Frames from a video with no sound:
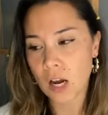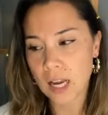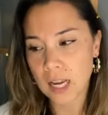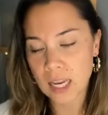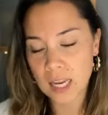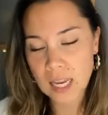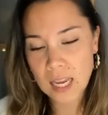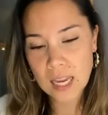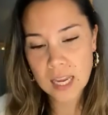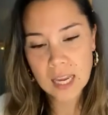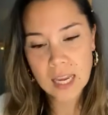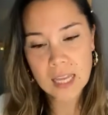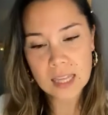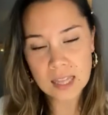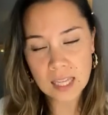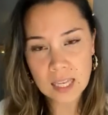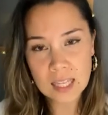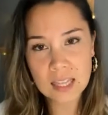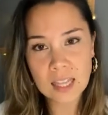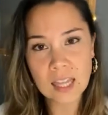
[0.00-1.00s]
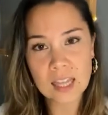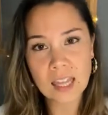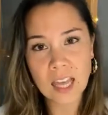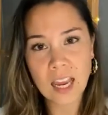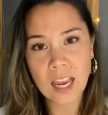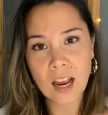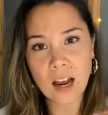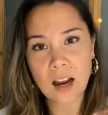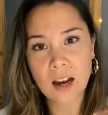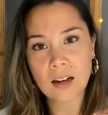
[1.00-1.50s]
I think that
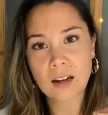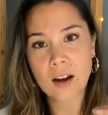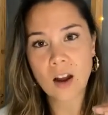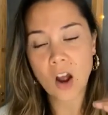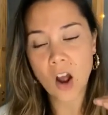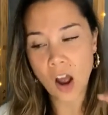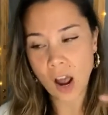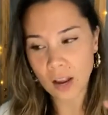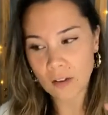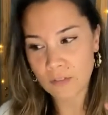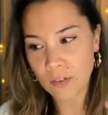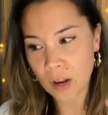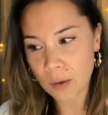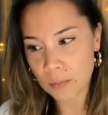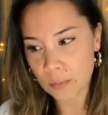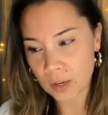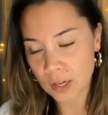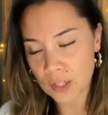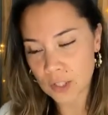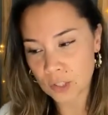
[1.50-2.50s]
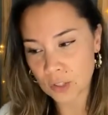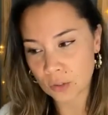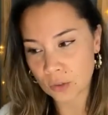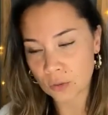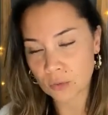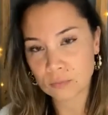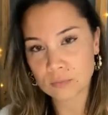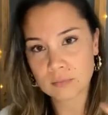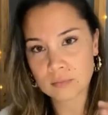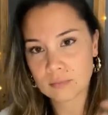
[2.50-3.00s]
they are high
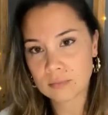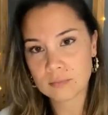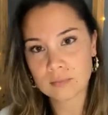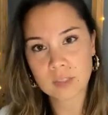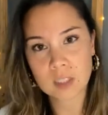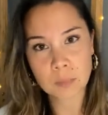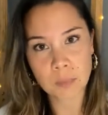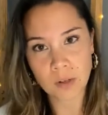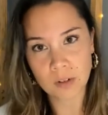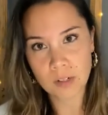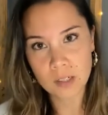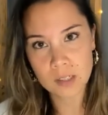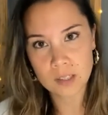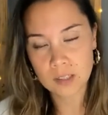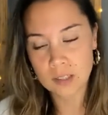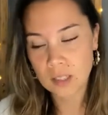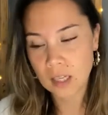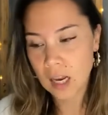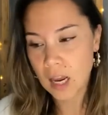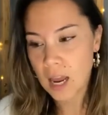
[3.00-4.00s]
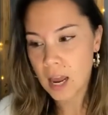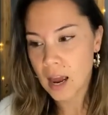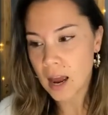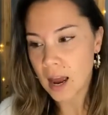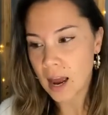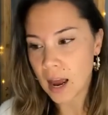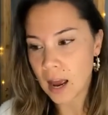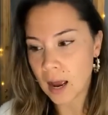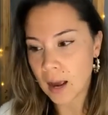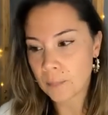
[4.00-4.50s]
vibrational spirits
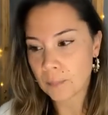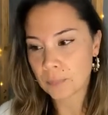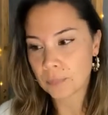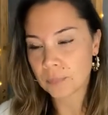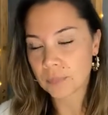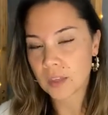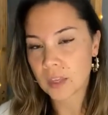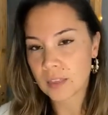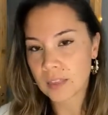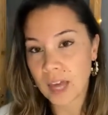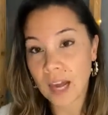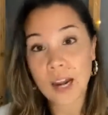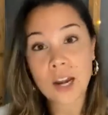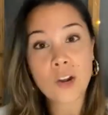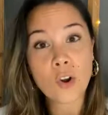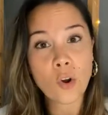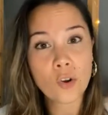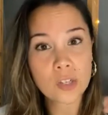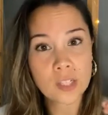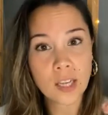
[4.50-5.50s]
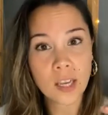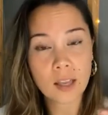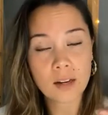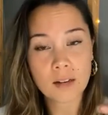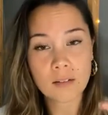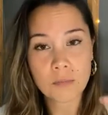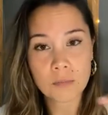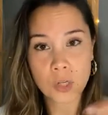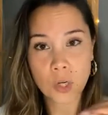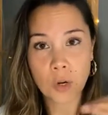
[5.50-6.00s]
that are not
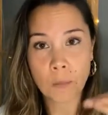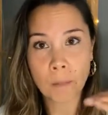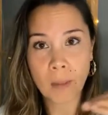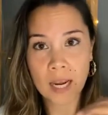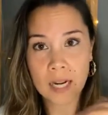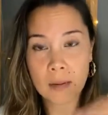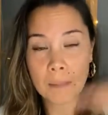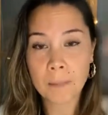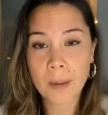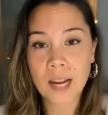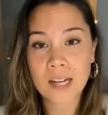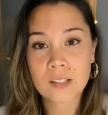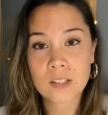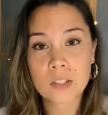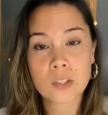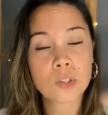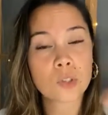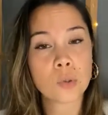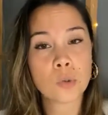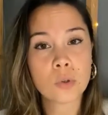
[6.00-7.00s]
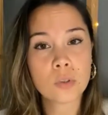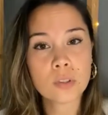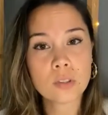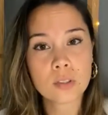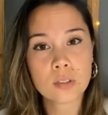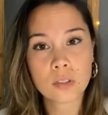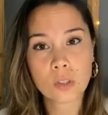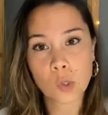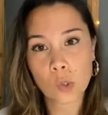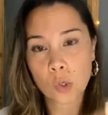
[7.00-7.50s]
yet, you know, made it back to
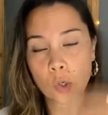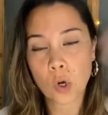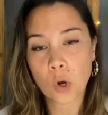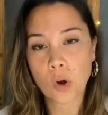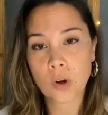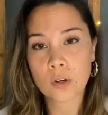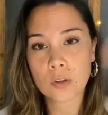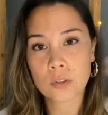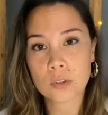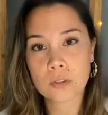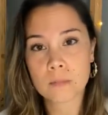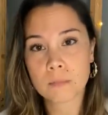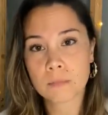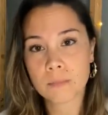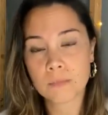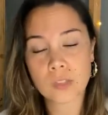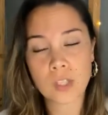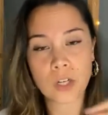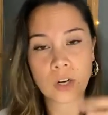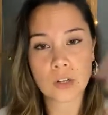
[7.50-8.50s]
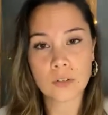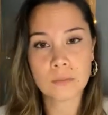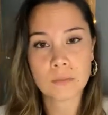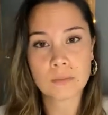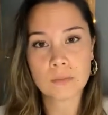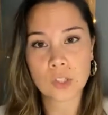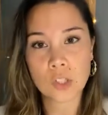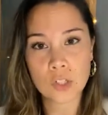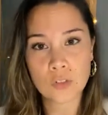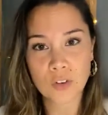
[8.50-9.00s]
source or God, or, you know,
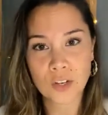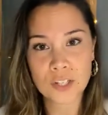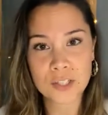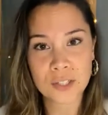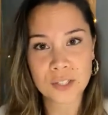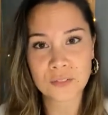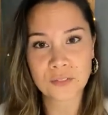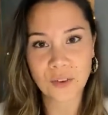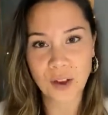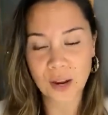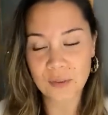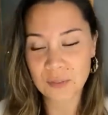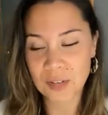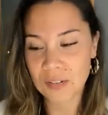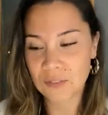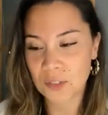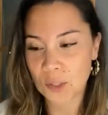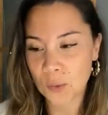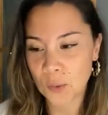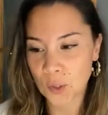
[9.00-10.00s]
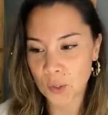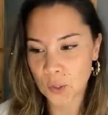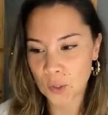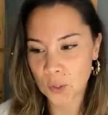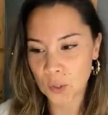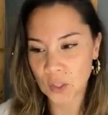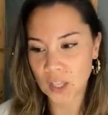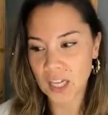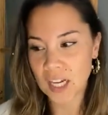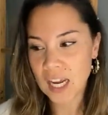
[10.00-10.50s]
universe, the divine, whatever you want to
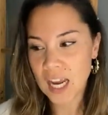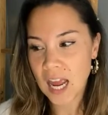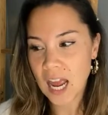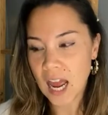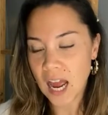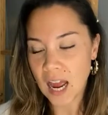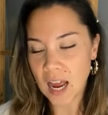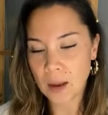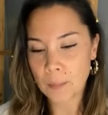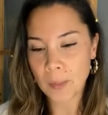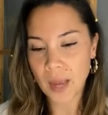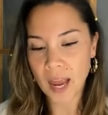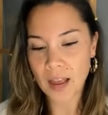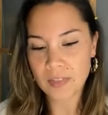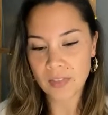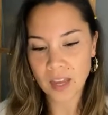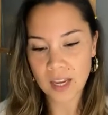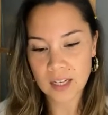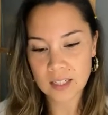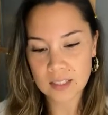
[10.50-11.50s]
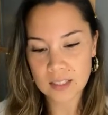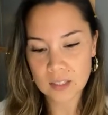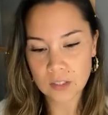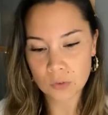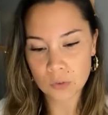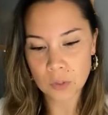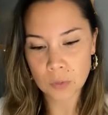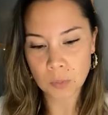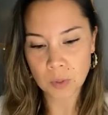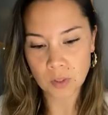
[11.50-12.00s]
call it. And they are
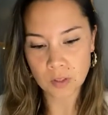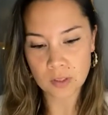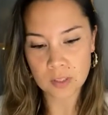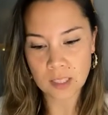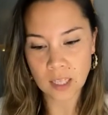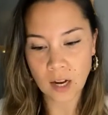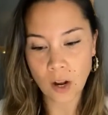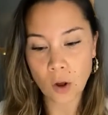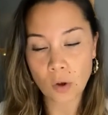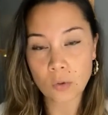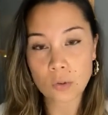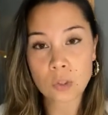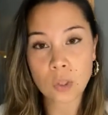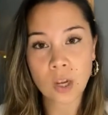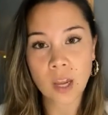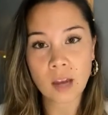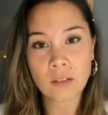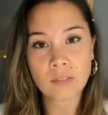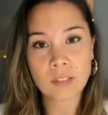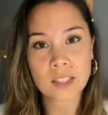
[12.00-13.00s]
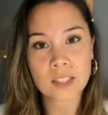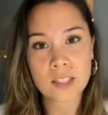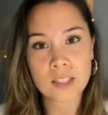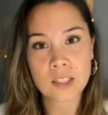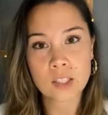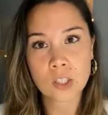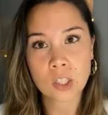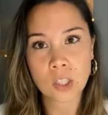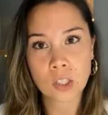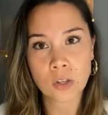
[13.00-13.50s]
still spirits that also have
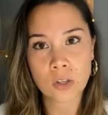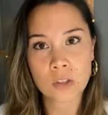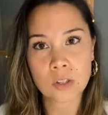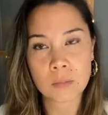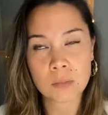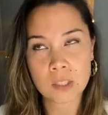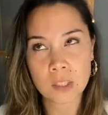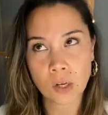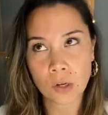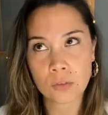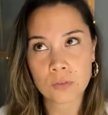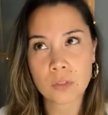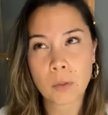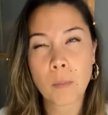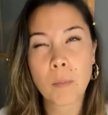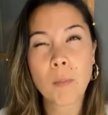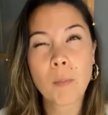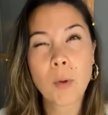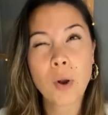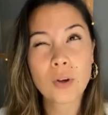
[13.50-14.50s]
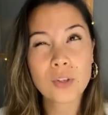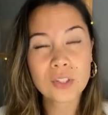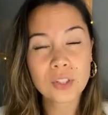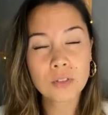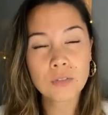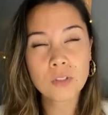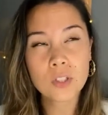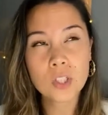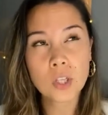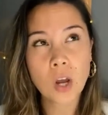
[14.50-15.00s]
lessons to learn themselves. Most
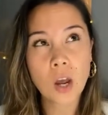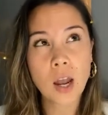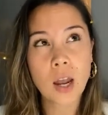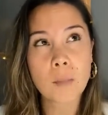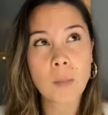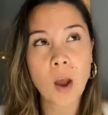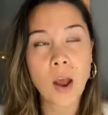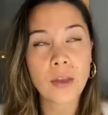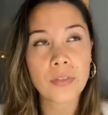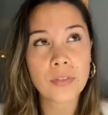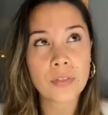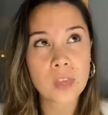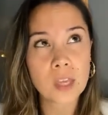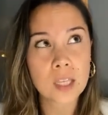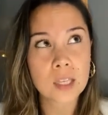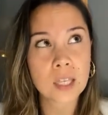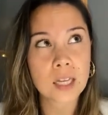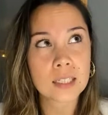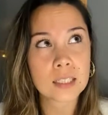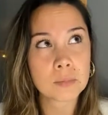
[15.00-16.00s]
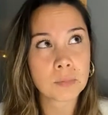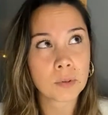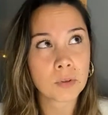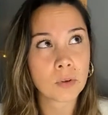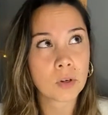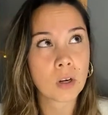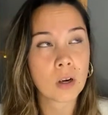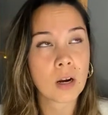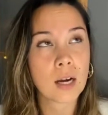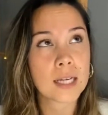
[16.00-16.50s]
of the time, I think that
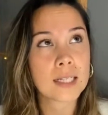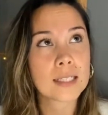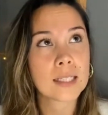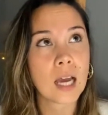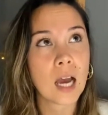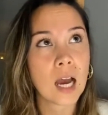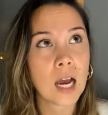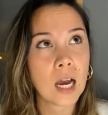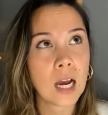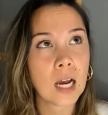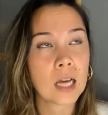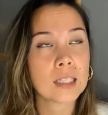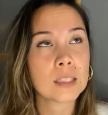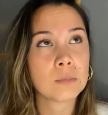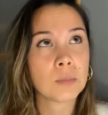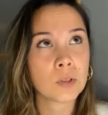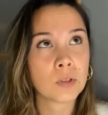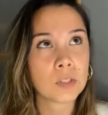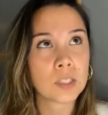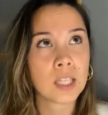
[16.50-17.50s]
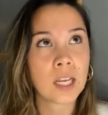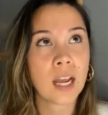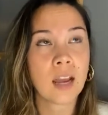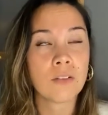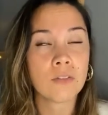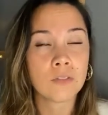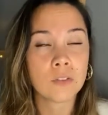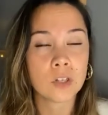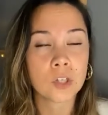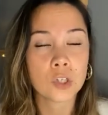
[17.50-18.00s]
spirit guides are spirits that
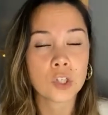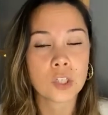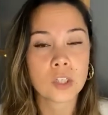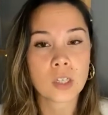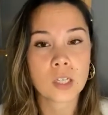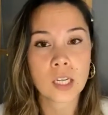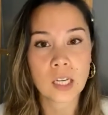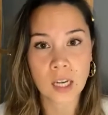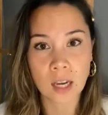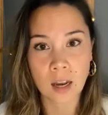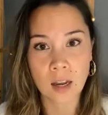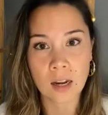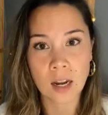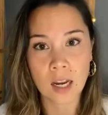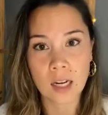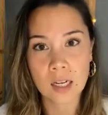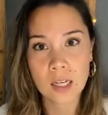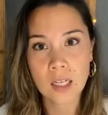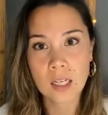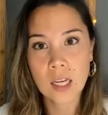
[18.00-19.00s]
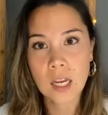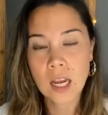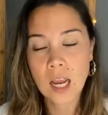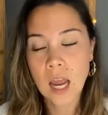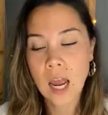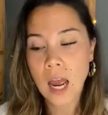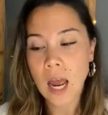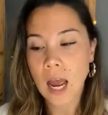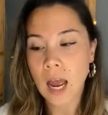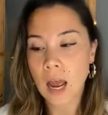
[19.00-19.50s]
have finished incarnating,
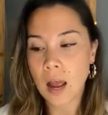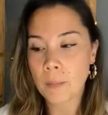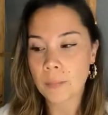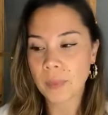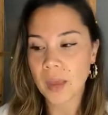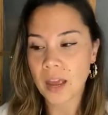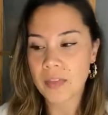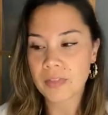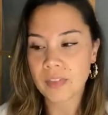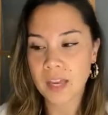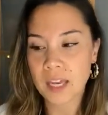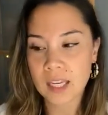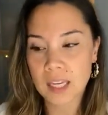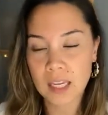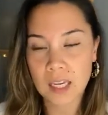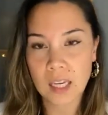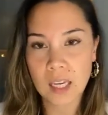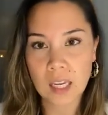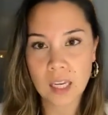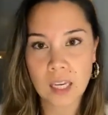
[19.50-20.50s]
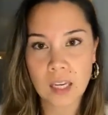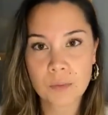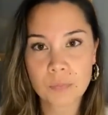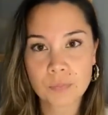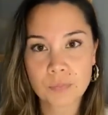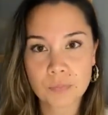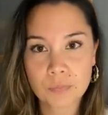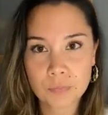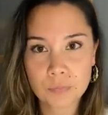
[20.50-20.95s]
and they're here